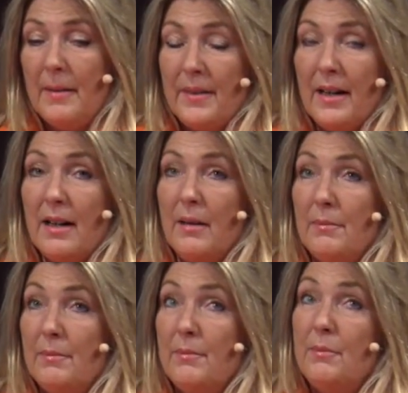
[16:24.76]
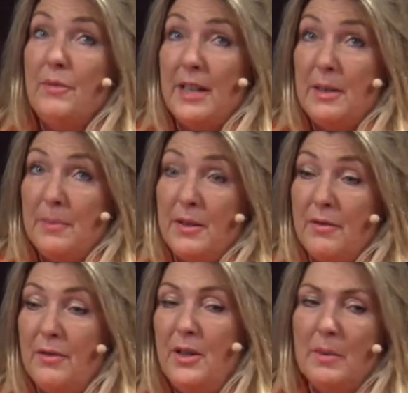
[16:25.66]
There's been the
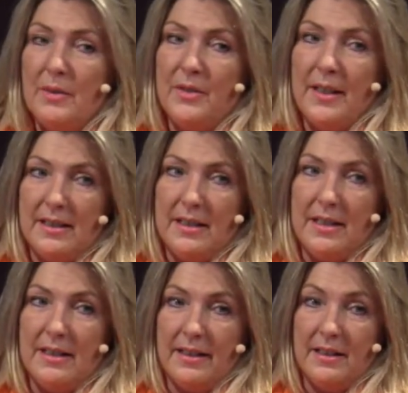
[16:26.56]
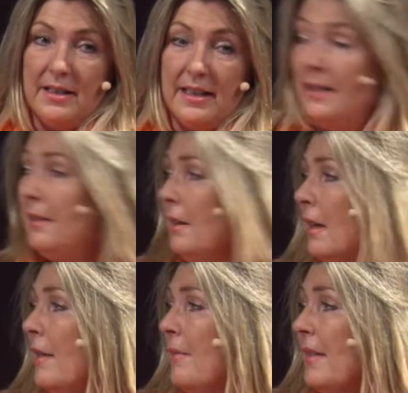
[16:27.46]
flu of 1919,